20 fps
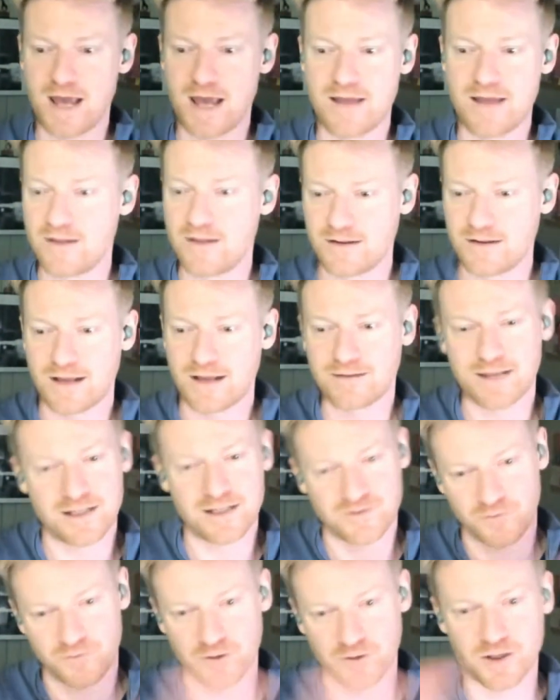And
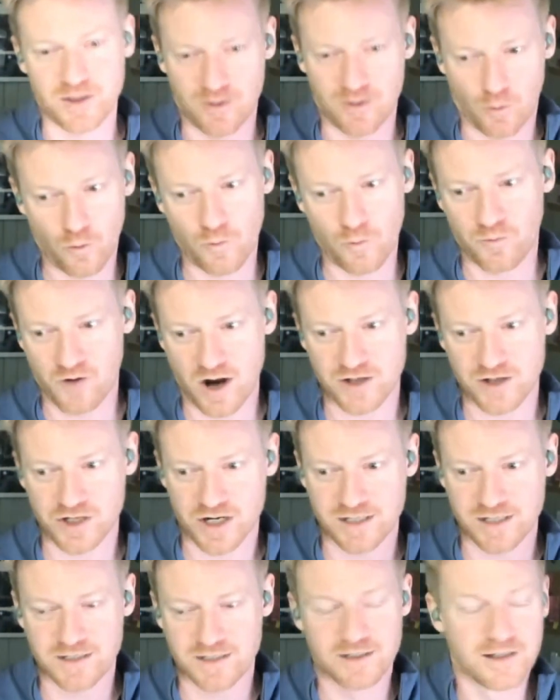that's really the whole
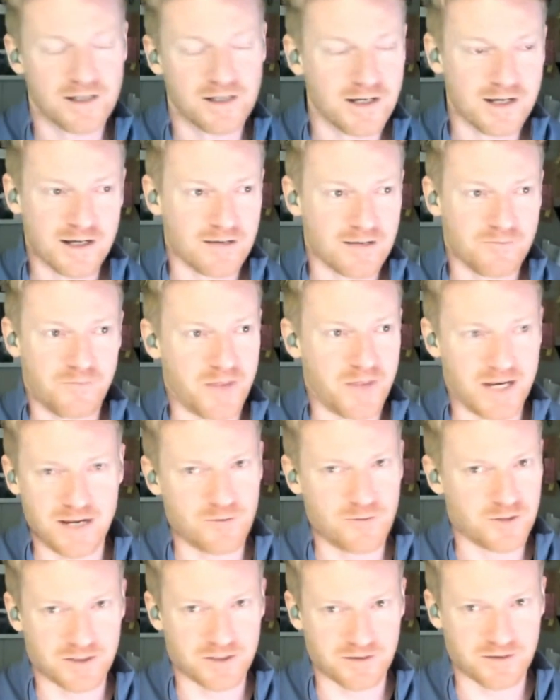project that
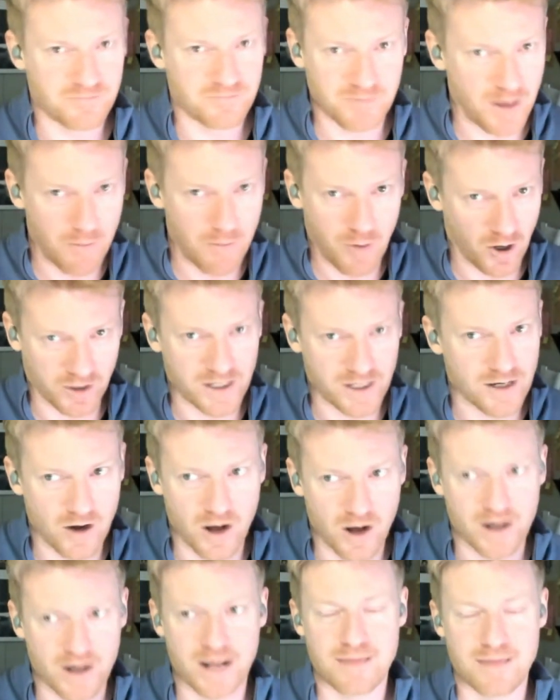he was embarking
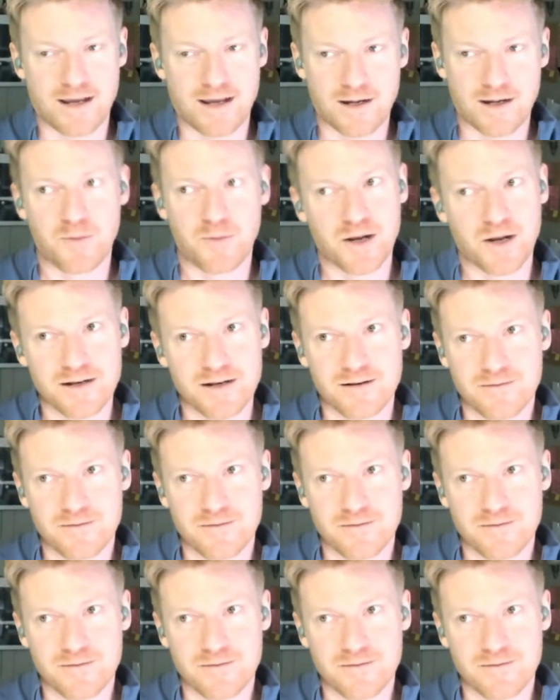on, I think. But